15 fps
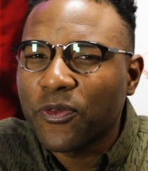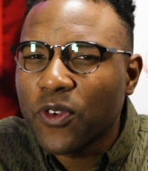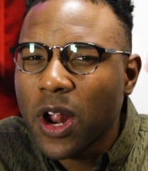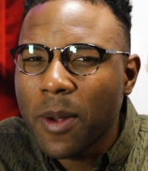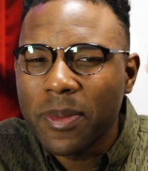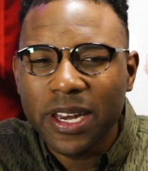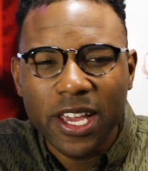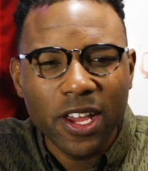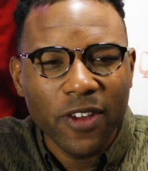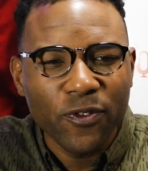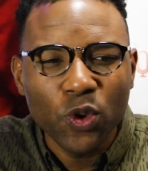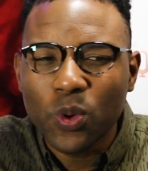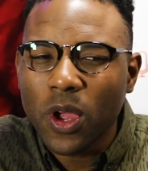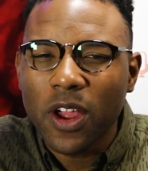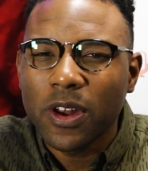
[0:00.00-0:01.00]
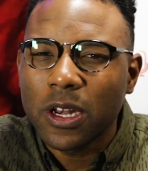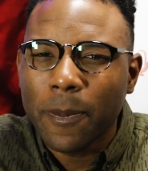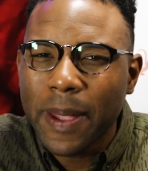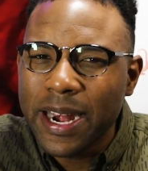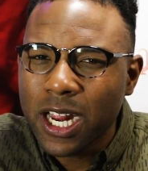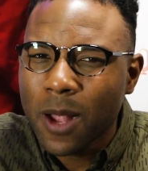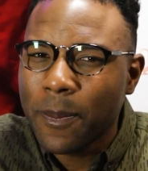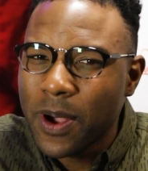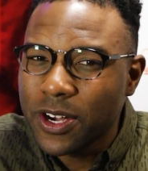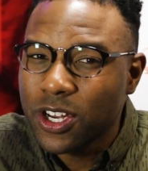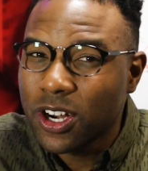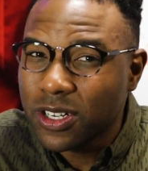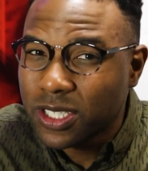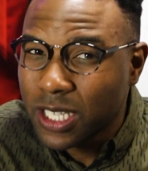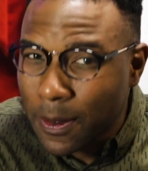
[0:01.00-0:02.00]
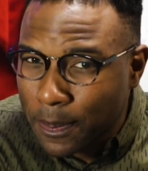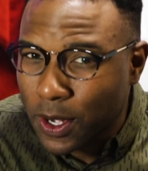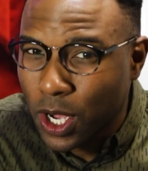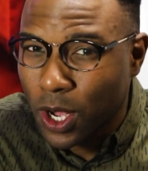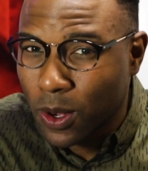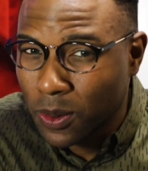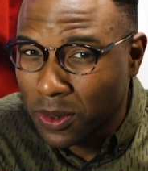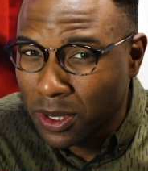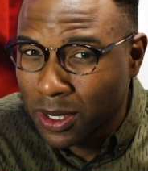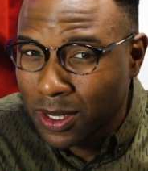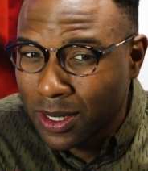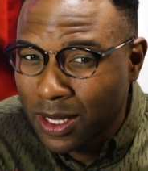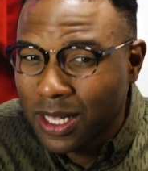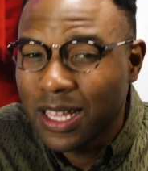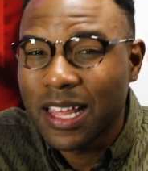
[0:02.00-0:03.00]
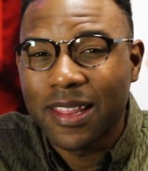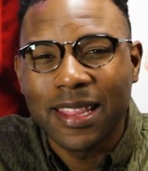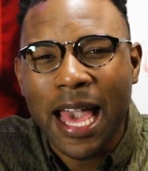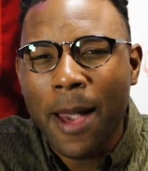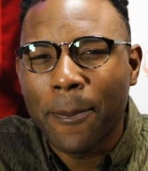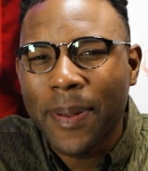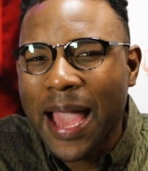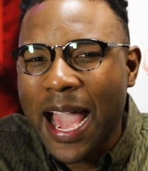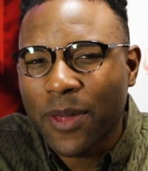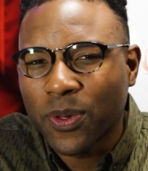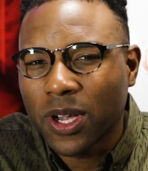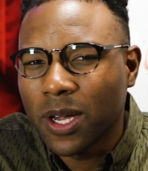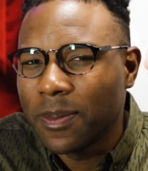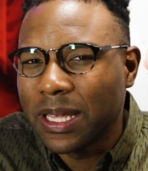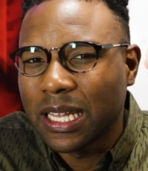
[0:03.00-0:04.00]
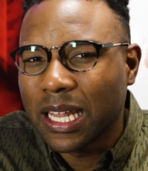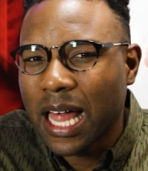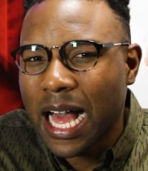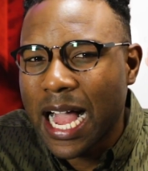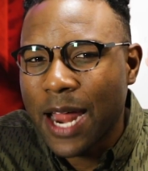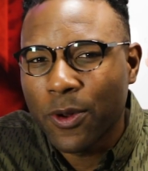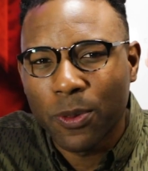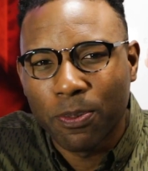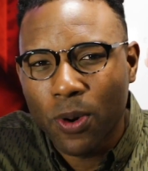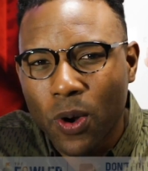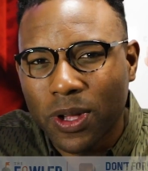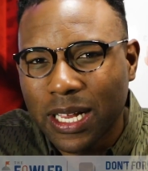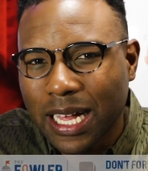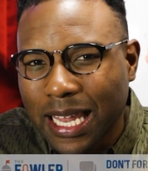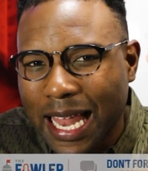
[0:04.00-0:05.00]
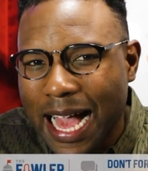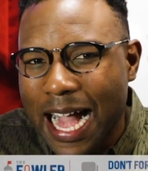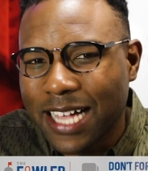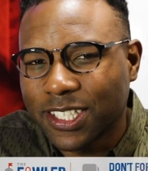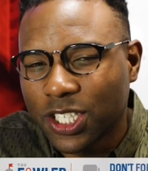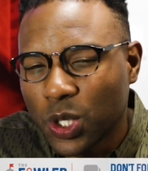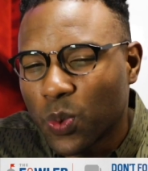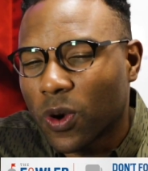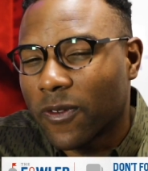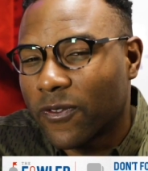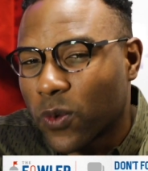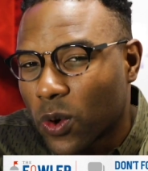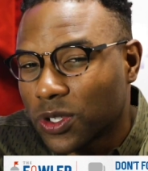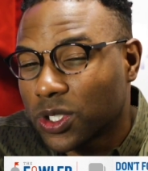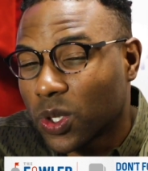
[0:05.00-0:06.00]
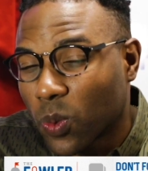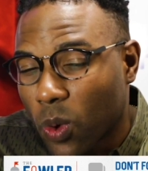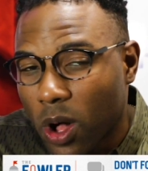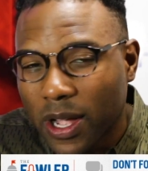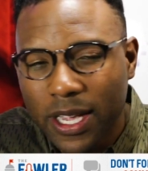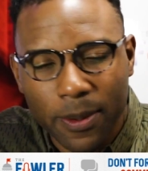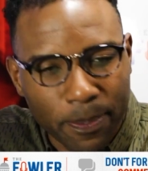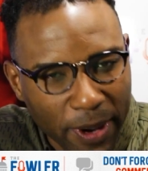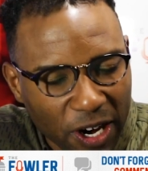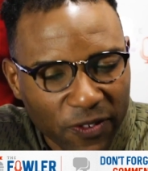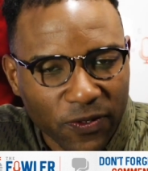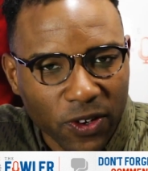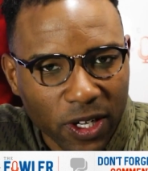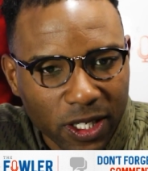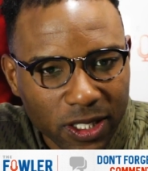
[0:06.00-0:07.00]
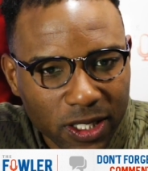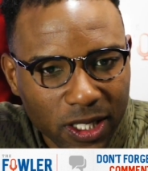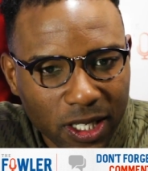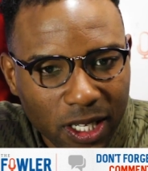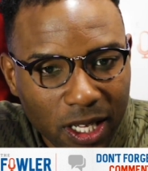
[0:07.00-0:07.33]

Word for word: from, an, if you, depending upon your zip code, that pathway could be lined with broken glass and you were forced to walk it barefoot.